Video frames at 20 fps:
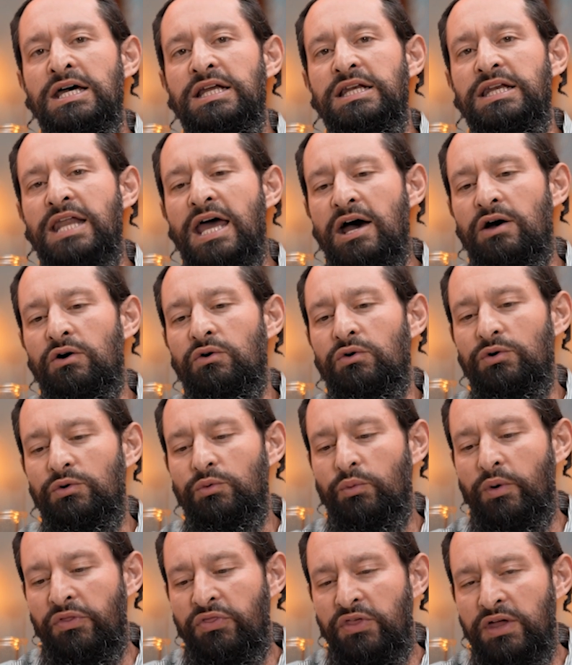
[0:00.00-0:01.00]
Now,
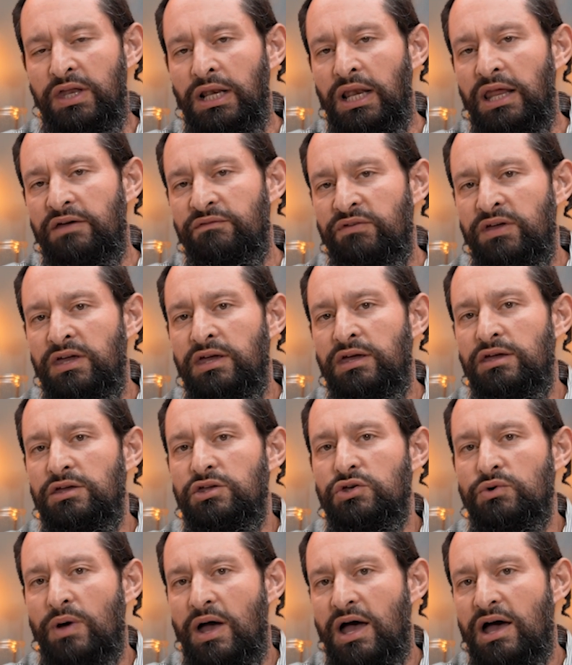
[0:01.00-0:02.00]
within Levi,
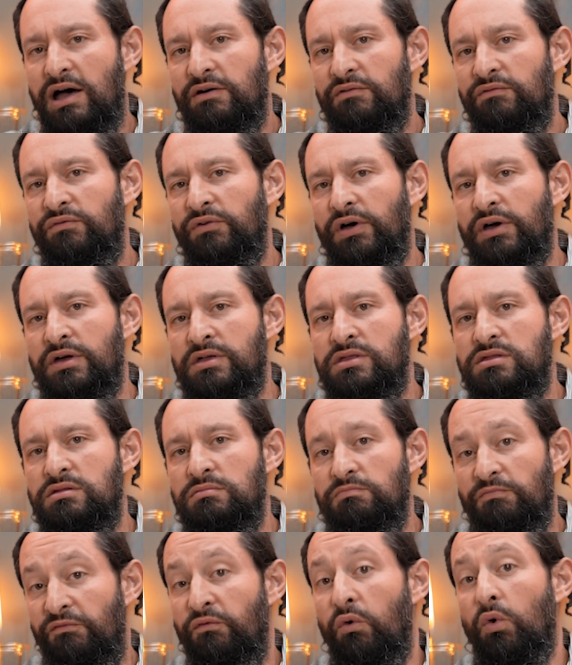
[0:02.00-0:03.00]
you have
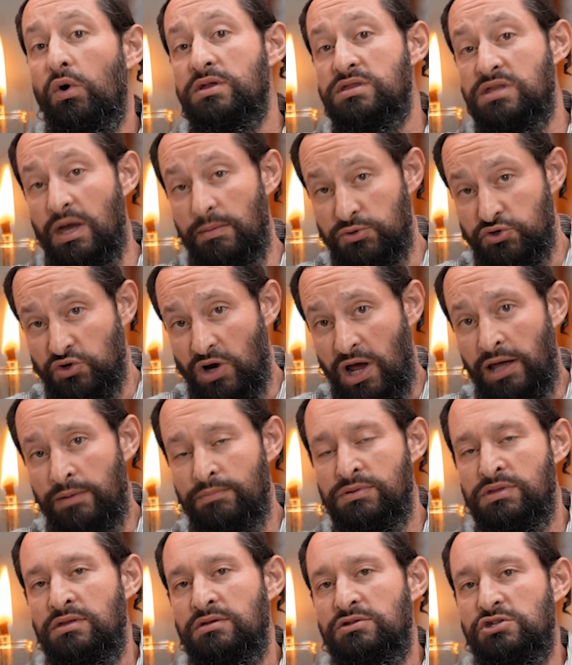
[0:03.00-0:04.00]
4
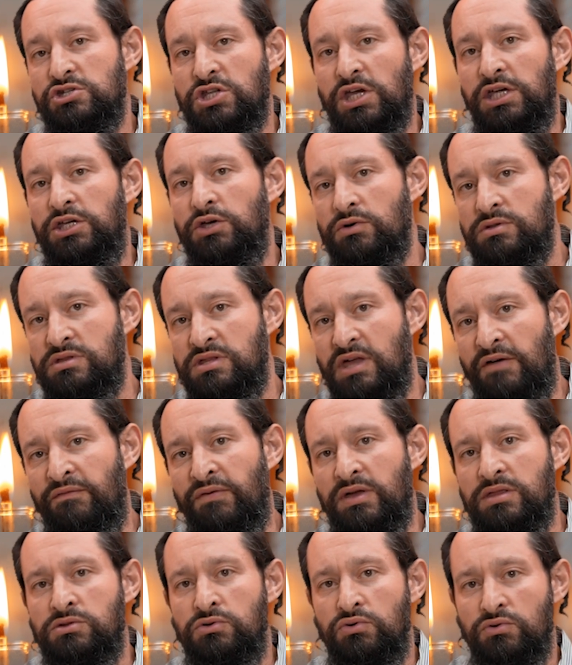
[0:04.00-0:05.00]
sub-tribes, just like Yosef
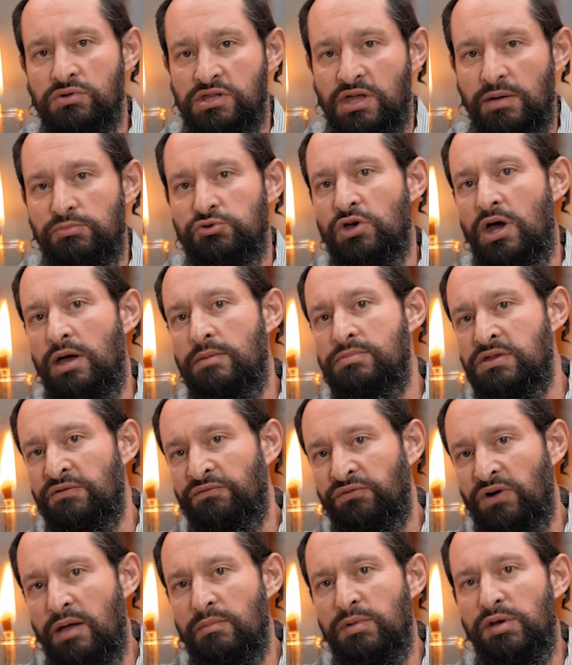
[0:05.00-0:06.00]
has 2 sub-tribes,
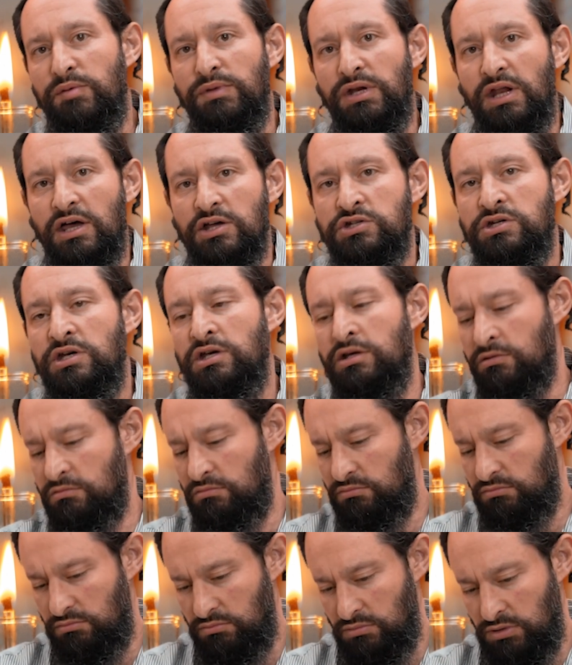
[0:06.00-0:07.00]
Ephraim and Menashe.
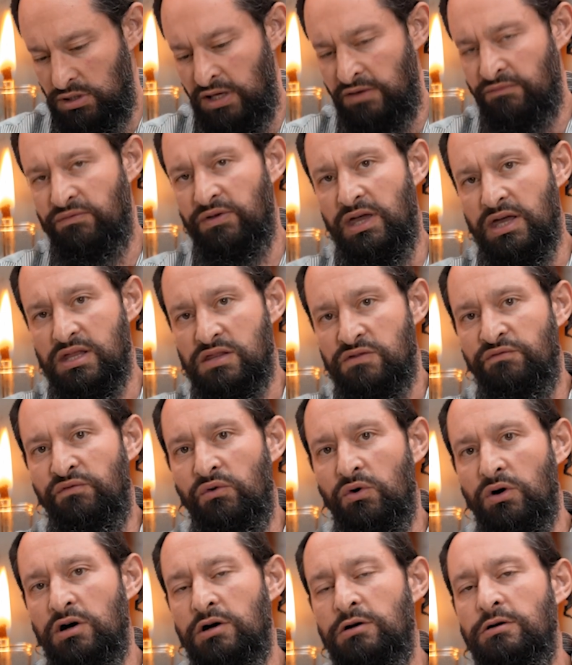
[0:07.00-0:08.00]
Levi has
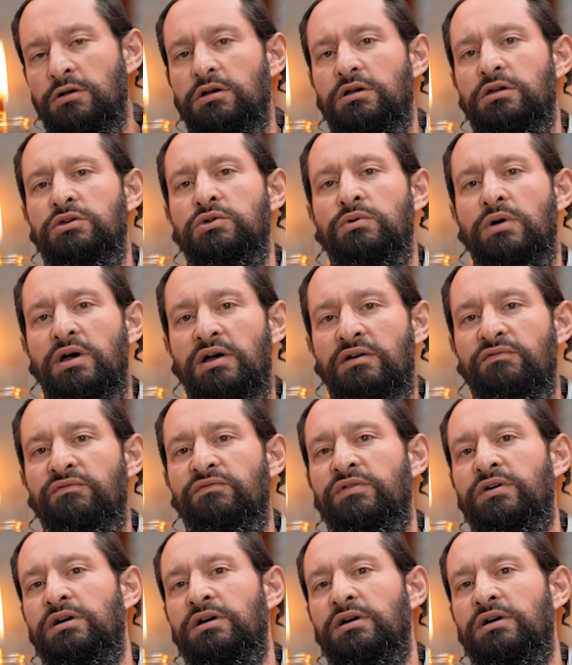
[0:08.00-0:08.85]
4. You have